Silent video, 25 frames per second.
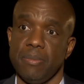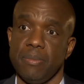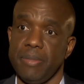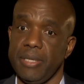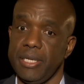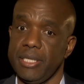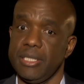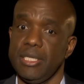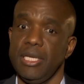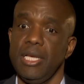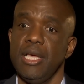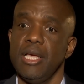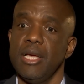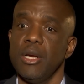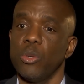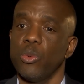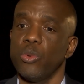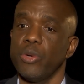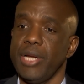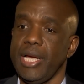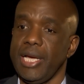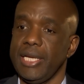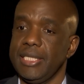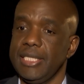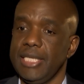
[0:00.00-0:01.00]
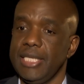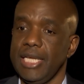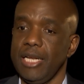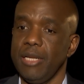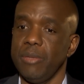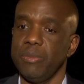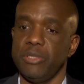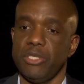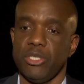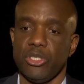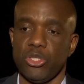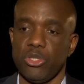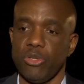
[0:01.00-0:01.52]
but would I tell him
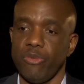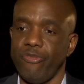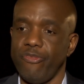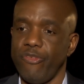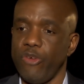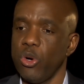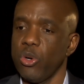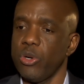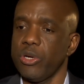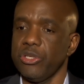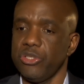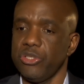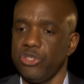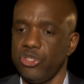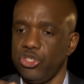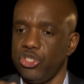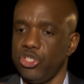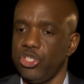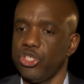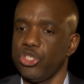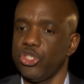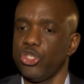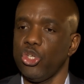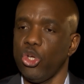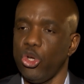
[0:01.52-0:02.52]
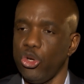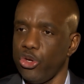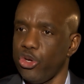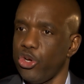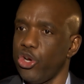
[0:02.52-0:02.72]
just to focus just on